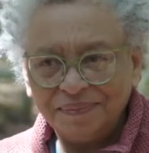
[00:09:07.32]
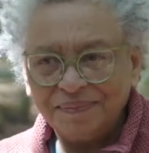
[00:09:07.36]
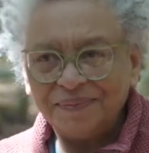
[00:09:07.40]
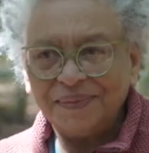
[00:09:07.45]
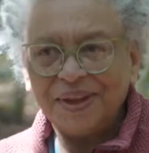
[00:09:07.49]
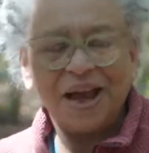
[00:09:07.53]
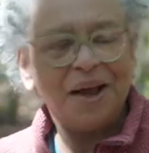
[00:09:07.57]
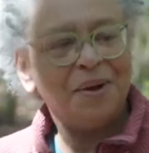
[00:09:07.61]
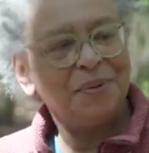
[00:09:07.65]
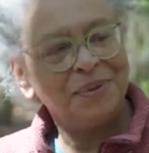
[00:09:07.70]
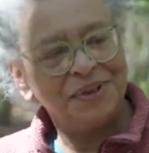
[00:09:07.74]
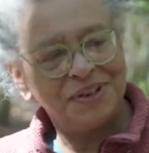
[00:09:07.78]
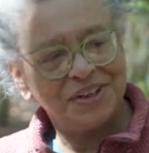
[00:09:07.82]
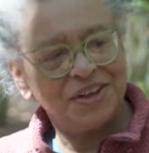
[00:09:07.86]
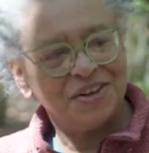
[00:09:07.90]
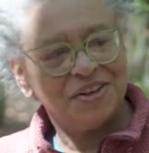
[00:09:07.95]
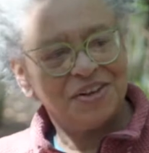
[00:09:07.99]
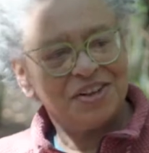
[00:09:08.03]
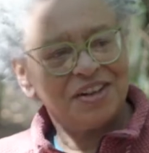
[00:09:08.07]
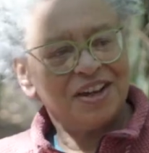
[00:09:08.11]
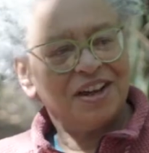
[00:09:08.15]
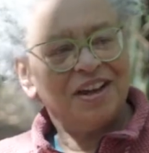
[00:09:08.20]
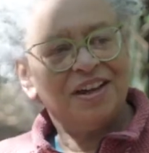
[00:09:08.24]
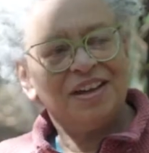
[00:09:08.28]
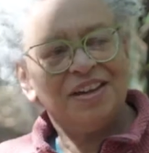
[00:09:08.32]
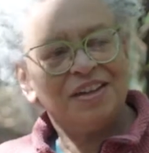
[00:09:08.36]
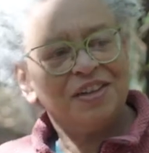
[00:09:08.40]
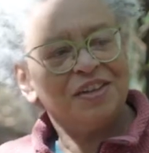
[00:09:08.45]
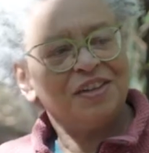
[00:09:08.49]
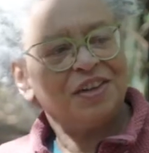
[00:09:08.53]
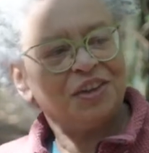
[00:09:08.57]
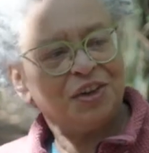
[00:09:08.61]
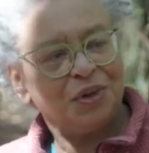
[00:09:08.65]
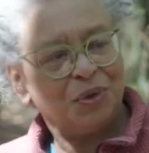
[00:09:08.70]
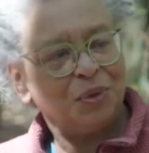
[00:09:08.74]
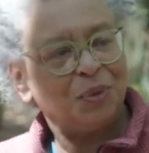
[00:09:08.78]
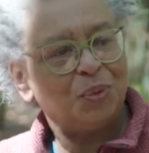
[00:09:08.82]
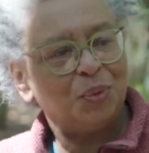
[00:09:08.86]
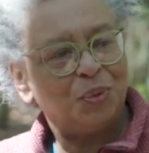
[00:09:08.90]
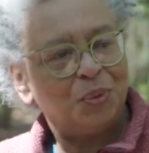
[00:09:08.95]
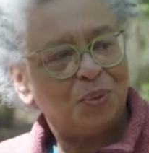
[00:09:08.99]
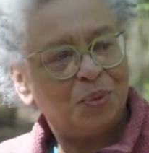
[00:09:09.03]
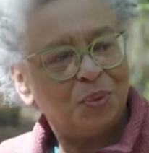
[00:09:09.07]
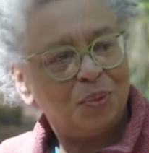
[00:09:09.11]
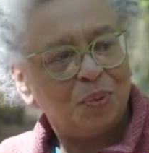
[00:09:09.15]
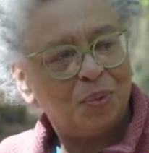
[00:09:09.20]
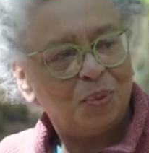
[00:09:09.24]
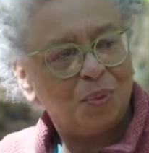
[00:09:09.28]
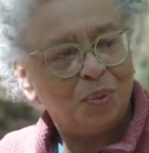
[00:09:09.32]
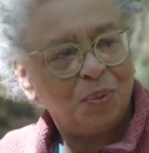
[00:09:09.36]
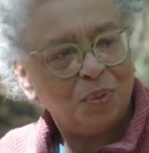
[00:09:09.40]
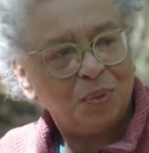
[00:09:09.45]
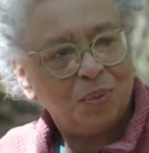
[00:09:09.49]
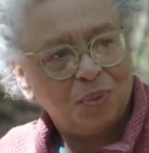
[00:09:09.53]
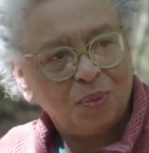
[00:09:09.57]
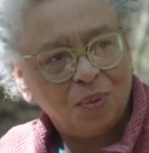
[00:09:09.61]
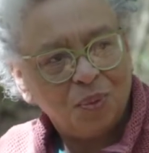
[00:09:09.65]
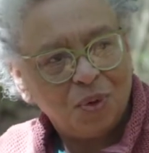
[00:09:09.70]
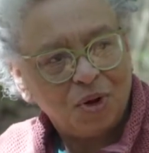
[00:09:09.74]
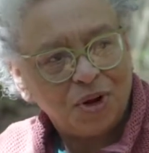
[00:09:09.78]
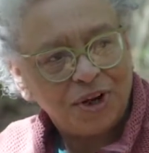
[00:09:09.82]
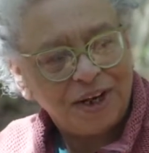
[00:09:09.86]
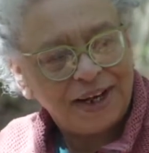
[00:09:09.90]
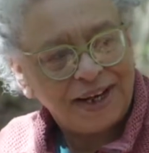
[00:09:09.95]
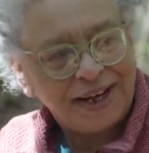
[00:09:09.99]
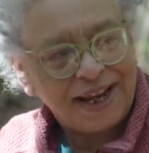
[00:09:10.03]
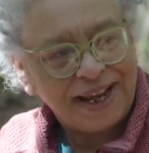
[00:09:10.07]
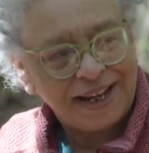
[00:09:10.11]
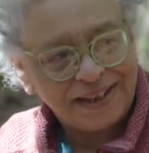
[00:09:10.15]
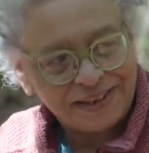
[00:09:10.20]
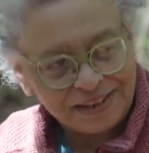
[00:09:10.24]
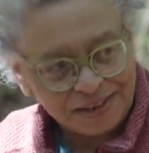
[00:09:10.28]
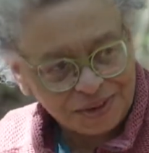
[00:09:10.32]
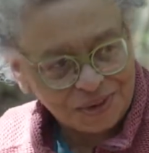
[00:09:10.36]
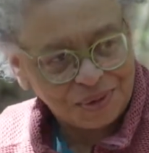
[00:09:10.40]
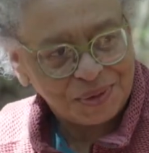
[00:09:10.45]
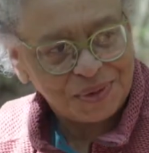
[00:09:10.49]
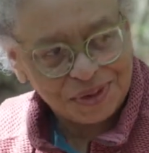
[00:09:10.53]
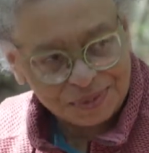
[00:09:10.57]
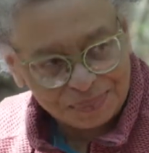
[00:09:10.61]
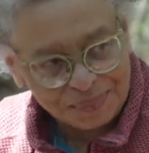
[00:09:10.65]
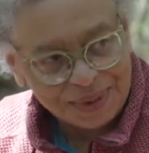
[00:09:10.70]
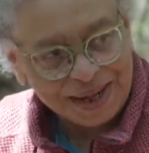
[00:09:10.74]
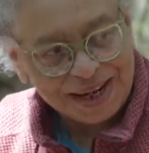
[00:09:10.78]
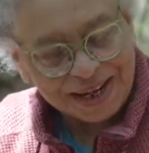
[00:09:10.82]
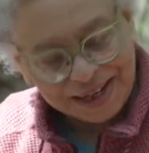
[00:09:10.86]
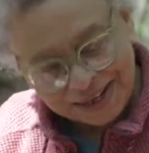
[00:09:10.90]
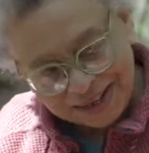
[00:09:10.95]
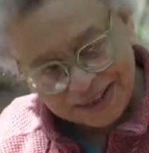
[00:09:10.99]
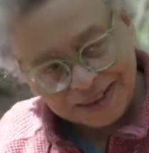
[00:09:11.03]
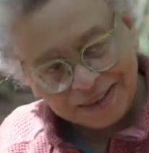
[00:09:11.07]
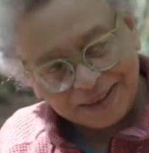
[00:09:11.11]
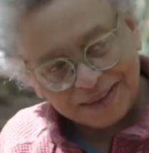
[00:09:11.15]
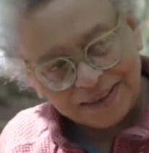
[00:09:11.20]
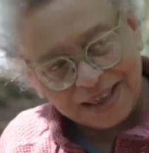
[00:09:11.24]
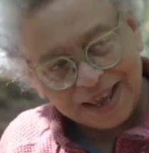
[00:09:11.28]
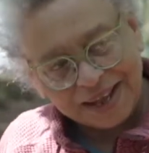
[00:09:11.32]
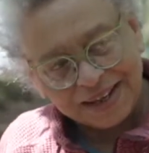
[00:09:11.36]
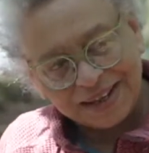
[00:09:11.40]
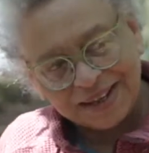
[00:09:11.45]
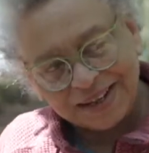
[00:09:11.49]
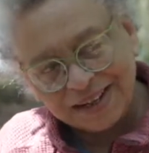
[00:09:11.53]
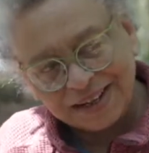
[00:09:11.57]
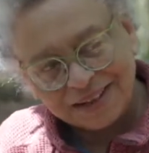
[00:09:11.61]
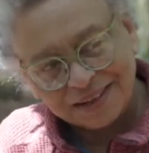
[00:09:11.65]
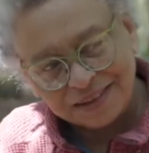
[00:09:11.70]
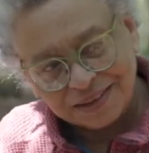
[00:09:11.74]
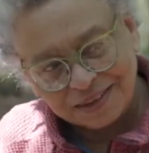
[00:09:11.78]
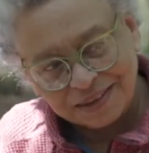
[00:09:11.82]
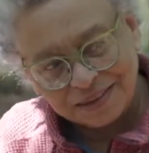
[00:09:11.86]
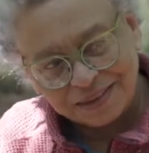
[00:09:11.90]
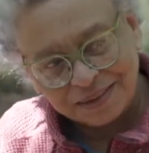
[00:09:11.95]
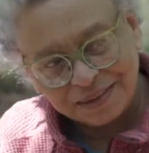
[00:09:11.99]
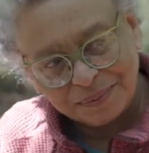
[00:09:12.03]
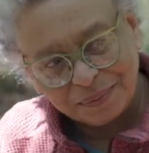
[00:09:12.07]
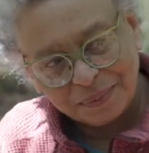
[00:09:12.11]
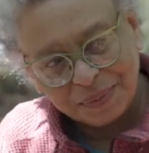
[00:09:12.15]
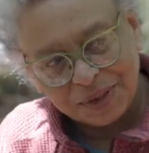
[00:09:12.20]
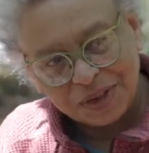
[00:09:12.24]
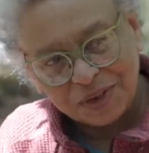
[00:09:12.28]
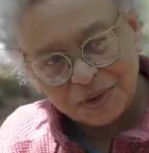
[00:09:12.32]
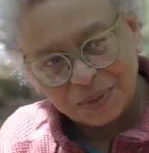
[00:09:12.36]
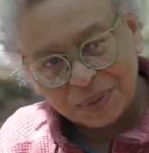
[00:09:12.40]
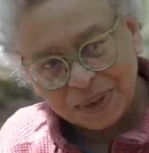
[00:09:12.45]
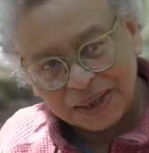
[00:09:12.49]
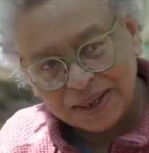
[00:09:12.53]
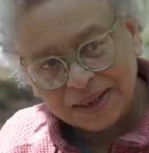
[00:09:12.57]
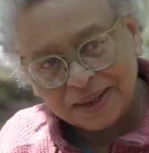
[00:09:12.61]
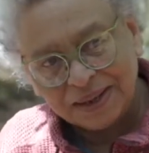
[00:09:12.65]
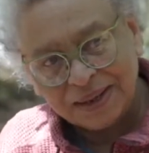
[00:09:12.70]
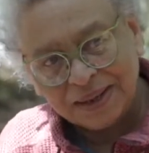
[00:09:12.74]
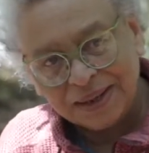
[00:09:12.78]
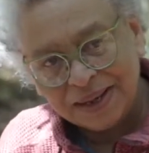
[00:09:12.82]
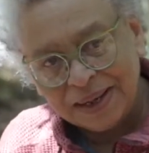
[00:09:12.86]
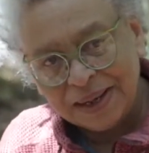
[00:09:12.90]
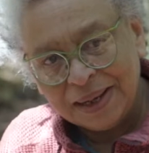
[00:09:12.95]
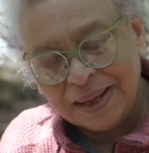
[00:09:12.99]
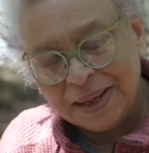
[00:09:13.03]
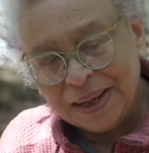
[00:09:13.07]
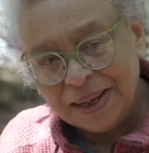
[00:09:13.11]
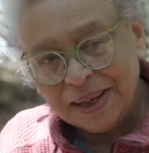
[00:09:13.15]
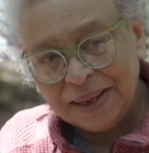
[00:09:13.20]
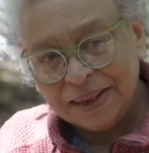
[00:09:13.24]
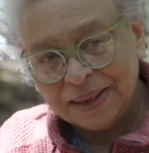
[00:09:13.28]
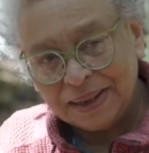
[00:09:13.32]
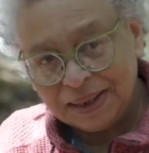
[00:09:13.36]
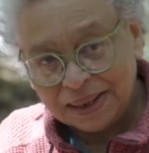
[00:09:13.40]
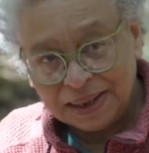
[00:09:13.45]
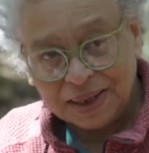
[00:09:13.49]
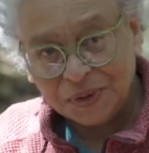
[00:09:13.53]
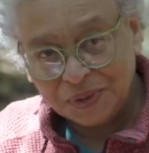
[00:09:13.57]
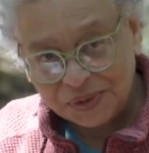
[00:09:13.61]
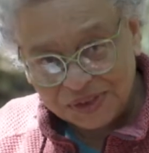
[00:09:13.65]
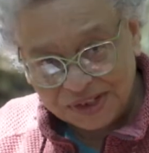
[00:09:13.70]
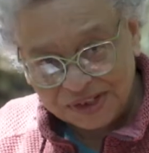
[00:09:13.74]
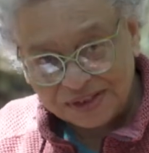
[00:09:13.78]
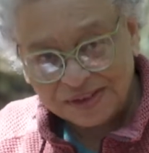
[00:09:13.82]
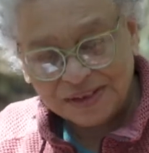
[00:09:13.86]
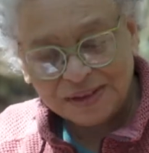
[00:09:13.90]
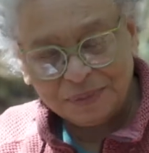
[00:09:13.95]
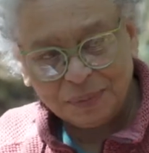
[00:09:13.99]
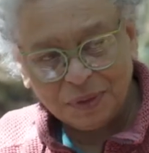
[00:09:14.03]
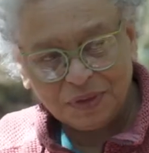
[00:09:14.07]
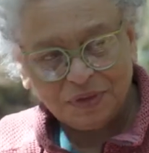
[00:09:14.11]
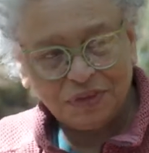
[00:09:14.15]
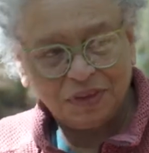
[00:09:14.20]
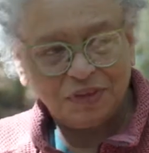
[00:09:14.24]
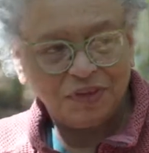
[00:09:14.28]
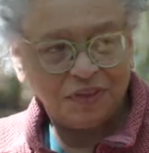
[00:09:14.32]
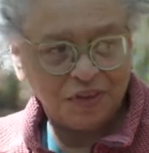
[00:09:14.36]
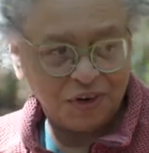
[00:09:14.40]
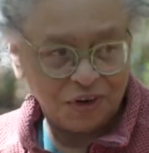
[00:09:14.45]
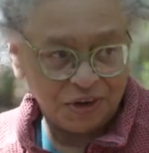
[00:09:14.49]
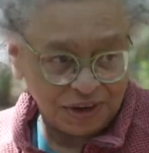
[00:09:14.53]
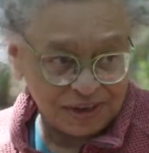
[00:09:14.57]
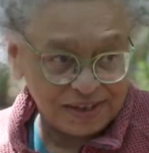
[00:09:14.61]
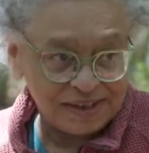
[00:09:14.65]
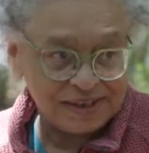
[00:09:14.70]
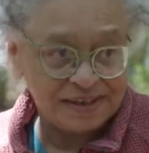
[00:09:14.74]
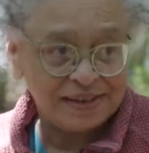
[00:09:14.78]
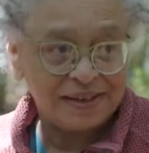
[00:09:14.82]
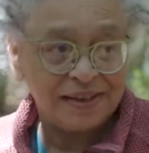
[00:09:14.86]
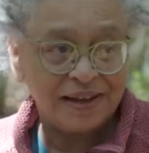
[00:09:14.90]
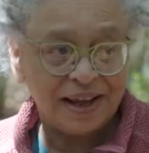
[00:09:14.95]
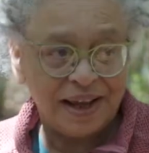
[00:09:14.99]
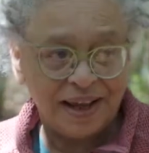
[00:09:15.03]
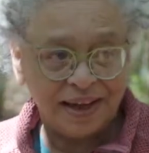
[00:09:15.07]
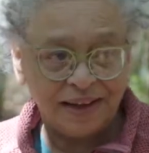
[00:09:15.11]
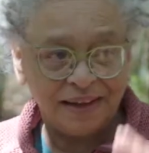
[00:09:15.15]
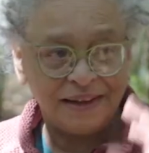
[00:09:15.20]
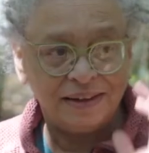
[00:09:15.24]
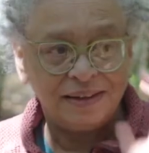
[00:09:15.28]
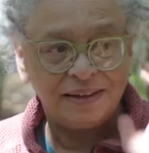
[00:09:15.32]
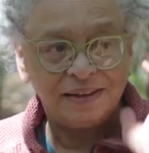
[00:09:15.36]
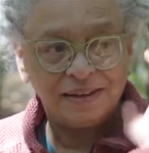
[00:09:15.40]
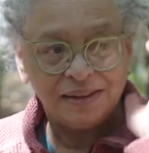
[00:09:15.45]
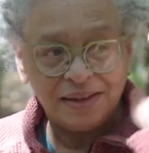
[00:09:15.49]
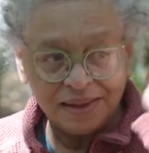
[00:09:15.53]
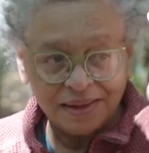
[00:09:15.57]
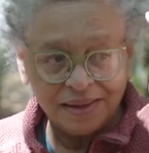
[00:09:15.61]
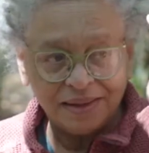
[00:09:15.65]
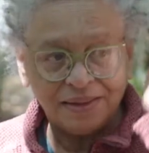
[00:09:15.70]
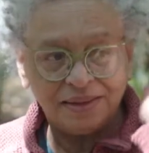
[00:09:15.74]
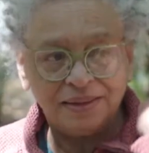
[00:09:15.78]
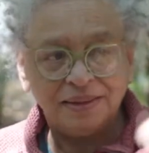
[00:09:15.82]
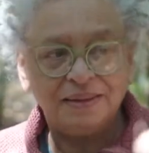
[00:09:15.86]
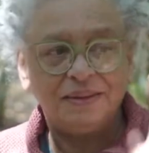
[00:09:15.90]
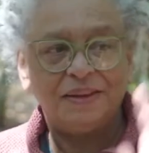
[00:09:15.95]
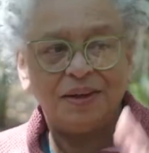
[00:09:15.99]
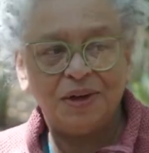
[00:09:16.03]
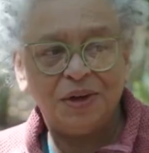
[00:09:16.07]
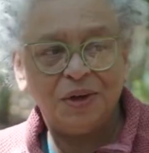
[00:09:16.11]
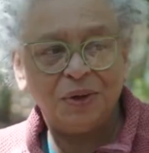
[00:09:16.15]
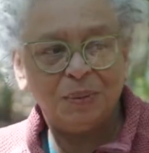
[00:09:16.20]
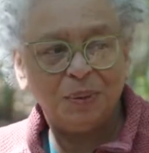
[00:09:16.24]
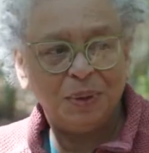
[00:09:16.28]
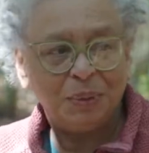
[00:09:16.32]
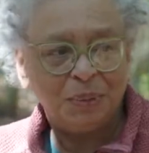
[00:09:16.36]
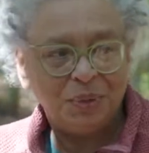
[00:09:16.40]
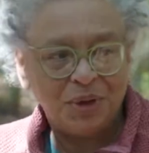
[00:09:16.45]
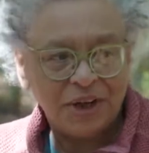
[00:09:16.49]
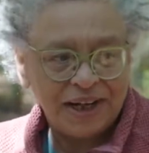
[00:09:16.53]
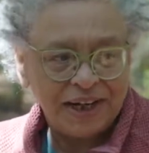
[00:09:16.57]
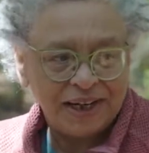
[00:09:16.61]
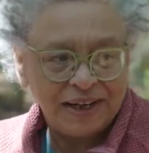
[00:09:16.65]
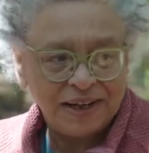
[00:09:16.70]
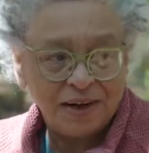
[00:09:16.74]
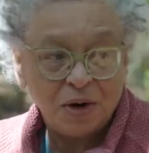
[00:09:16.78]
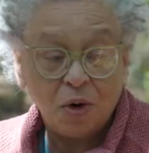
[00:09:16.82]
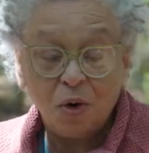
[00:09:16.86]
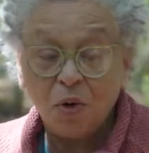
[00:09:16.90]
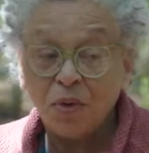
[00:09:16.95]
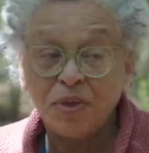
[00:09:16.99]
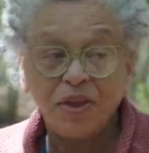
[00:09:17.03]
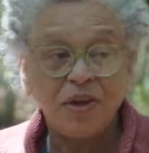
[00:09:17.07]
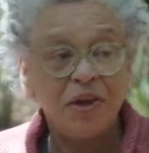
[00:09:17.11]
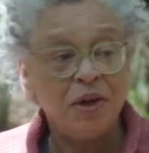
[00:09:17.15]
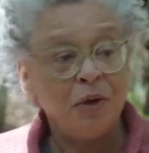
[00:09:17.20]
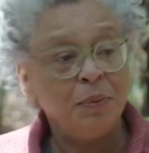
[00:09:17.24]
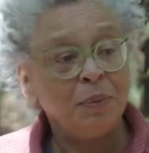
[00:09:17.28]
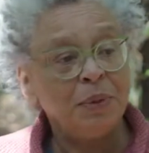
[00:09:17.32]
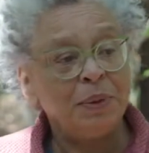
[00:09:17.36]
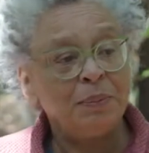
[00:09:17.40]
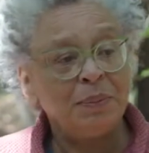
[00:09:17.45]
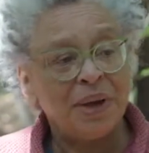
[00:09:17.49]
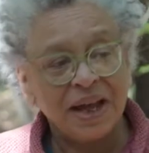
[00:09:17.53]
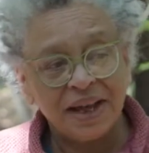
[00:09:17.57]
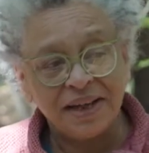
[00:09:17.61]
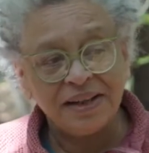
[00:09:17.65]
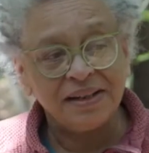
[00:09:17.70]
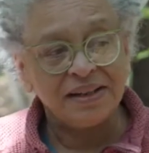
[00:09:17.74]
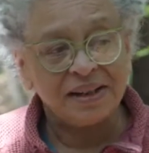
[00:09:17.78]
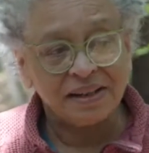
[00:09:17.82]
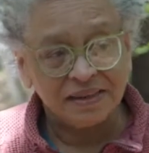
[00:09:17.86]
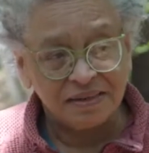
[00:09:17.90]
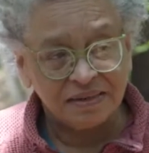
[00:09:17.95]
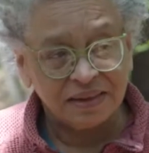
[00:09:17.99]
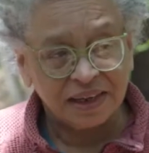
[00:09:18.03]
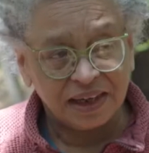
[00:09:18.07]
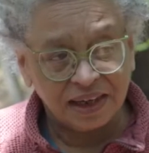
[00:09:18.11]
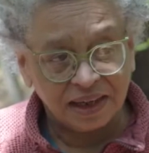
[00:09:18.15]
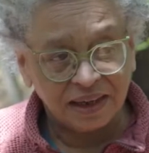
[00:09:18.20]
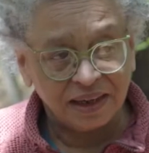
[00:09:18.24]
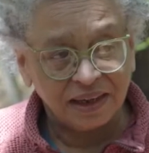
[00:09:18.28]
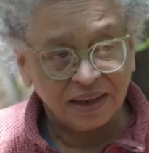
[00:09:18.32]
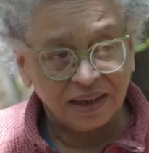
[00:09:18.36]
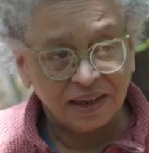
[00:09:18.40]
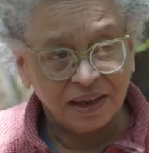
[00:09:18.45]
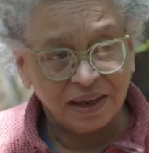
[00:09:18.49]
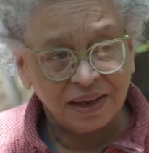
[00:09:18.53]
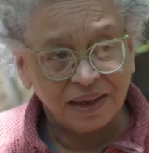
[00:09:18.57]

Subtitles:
I was going to ask you what led you to make that connection between the ecosystem of a forest and the human brain, or the human mind, I think.